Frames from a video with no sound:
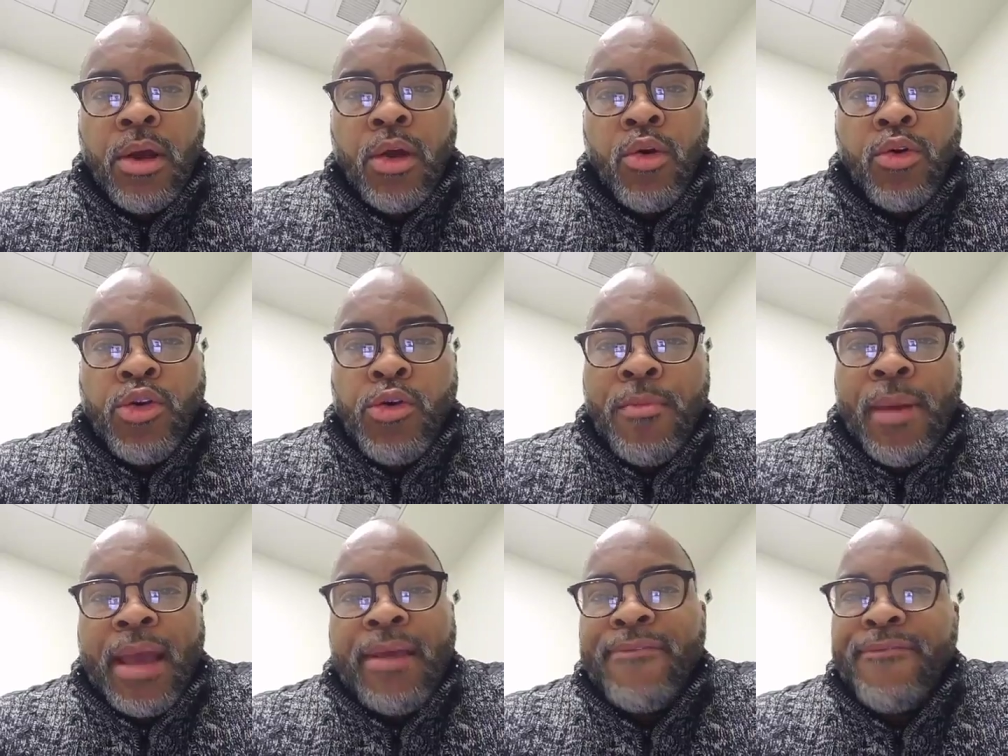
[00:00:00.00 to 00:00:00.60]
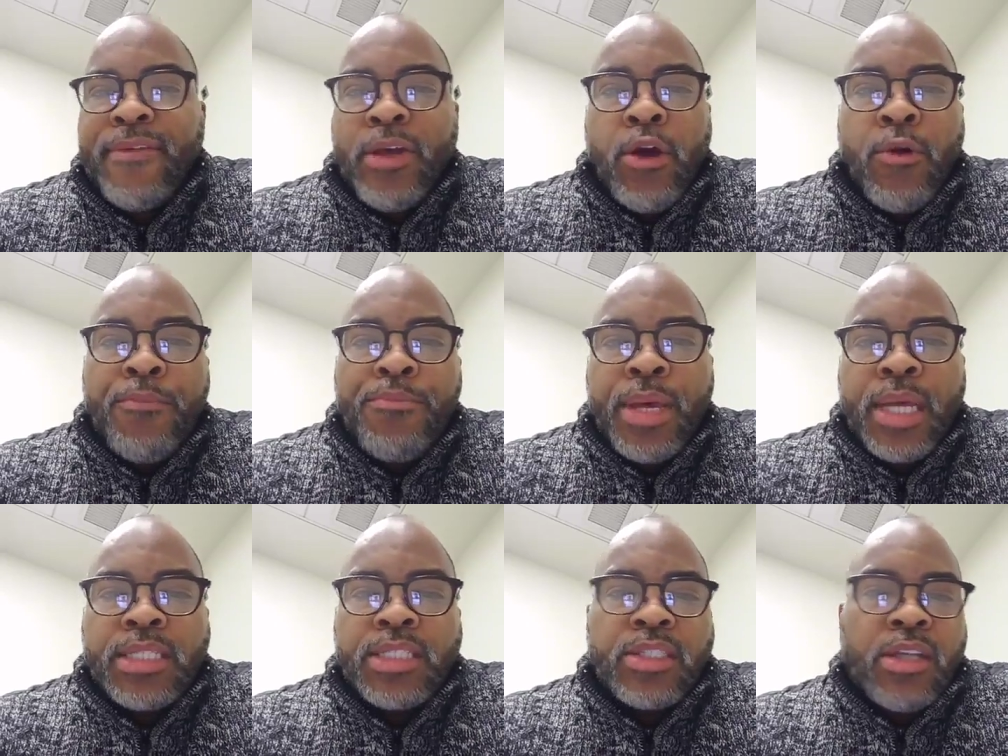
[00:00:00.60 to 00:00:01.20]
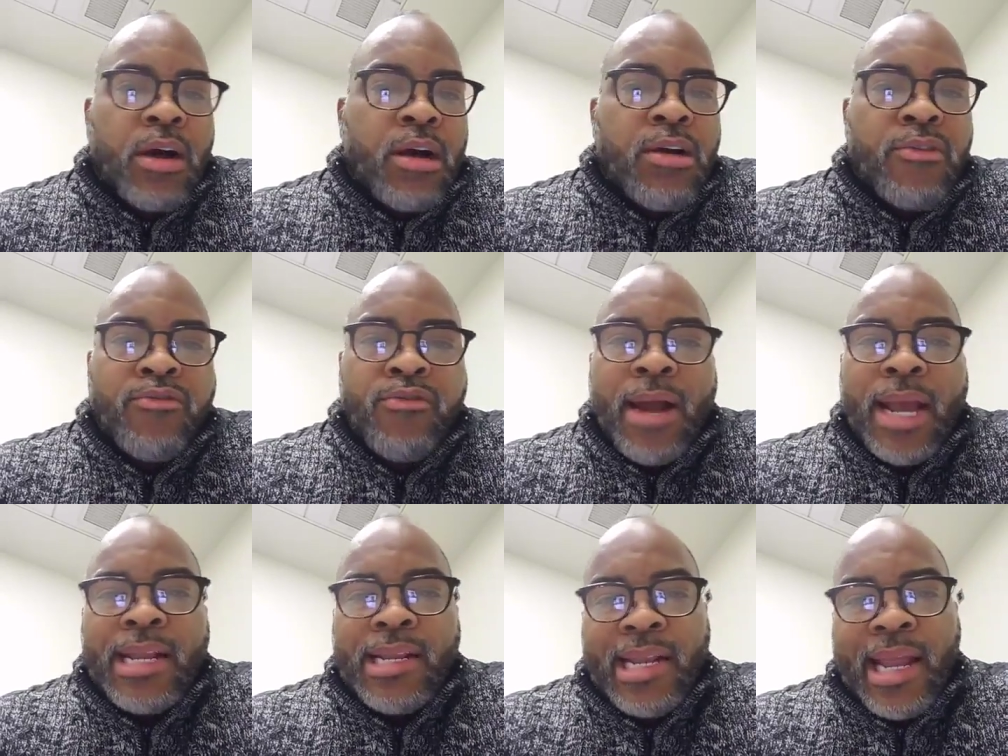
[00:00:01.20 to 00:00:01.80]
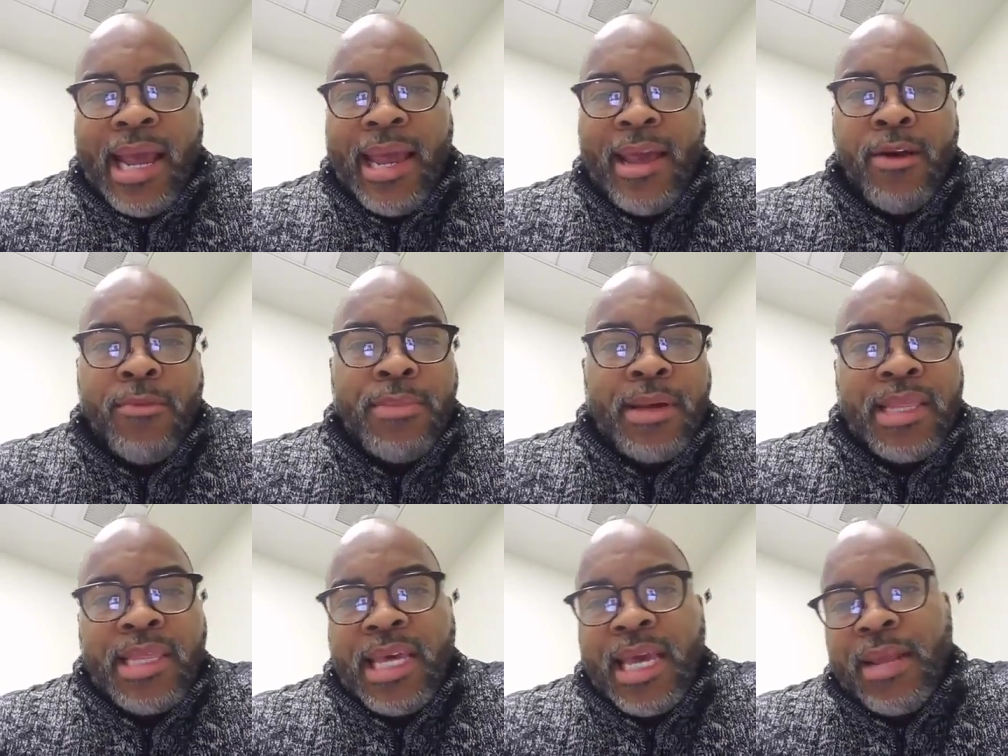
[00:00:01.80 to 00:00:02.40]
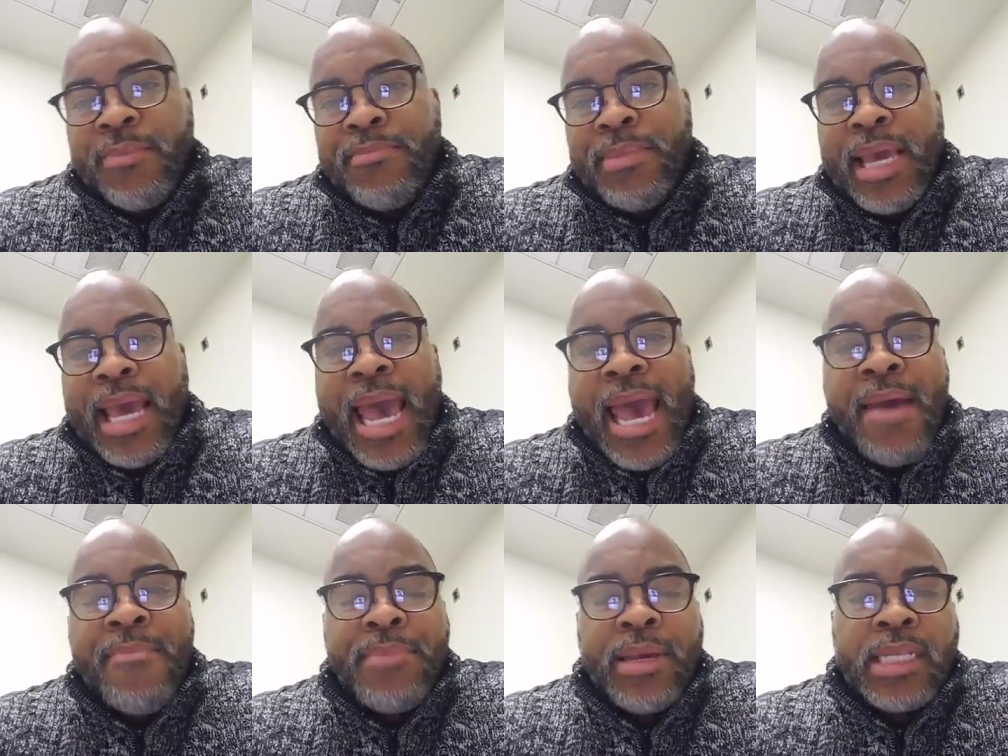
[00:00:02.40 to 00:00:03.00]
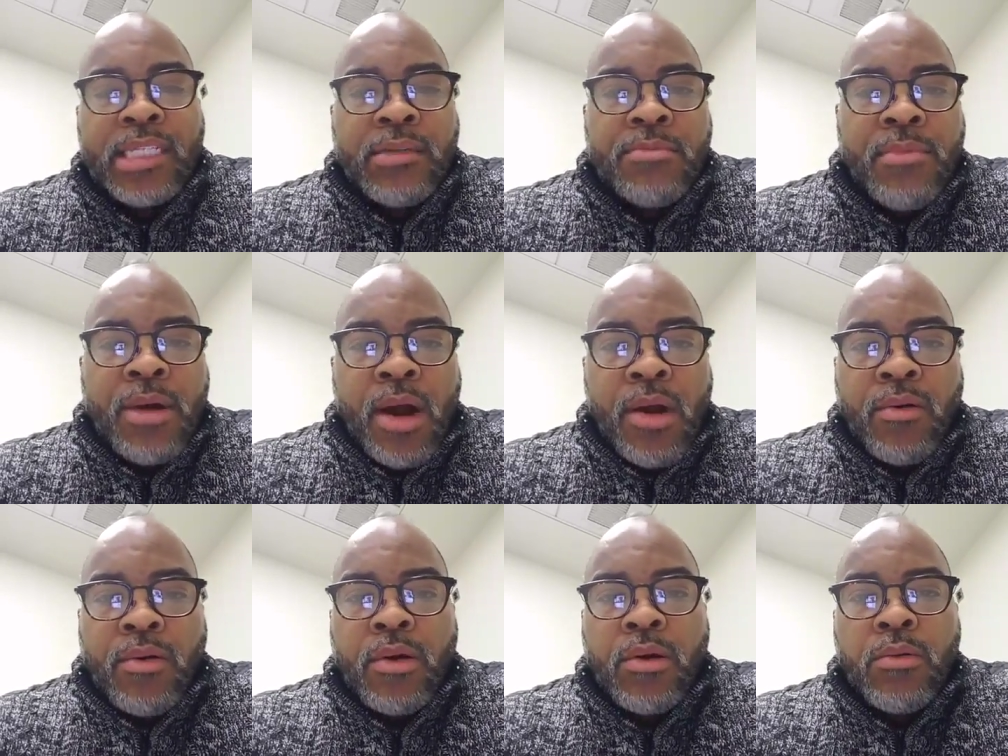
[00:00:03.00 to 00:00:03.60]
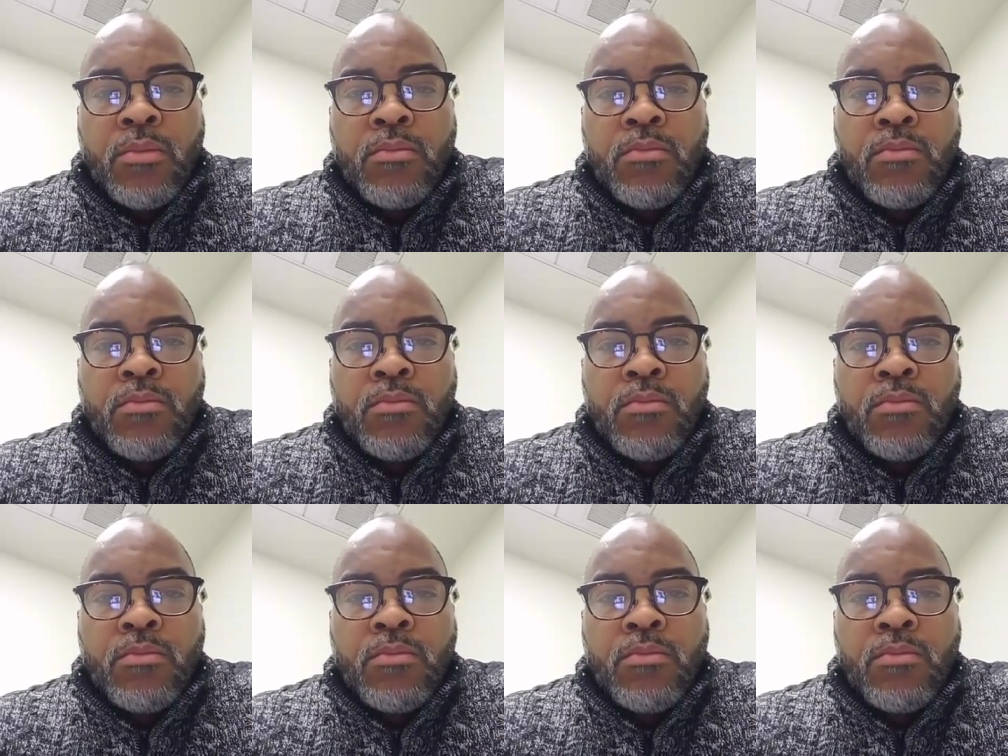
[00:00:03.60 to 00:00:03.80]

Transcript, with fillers: You might feel pissed off right now, but then be happy tomorrow.